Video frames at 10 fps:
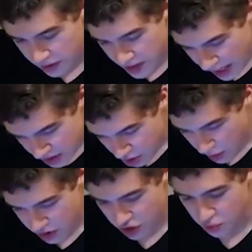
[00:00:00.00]
the next
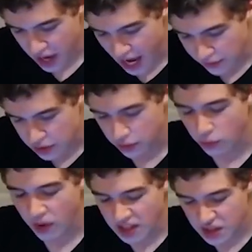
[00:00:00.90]
question we have is from
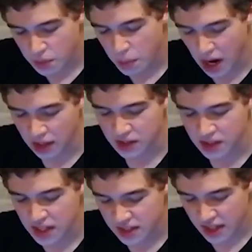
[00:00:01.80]
Renzo Mox,
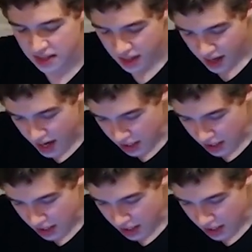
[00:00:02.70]
and he says, hey